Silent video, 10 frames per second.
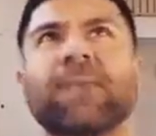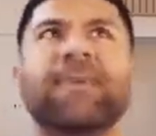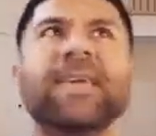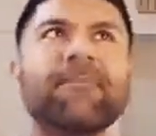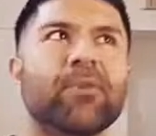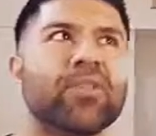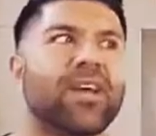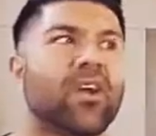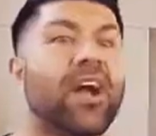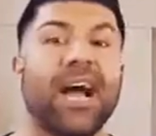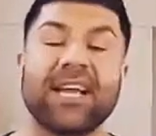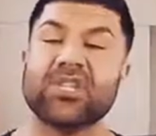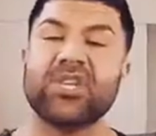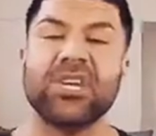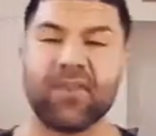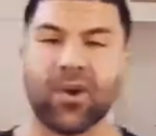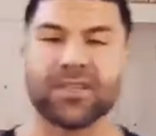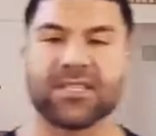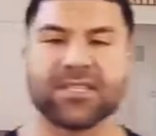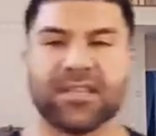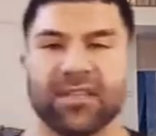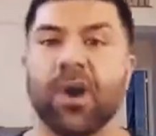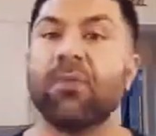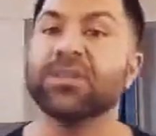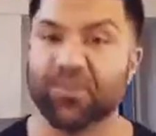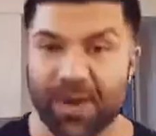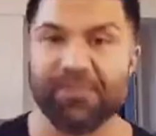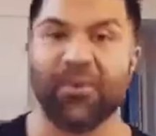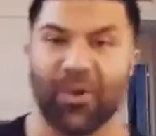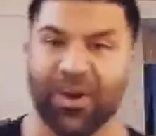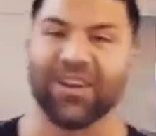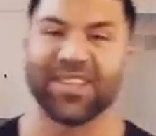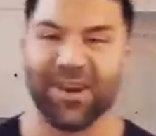people that are high achievers, they always want more.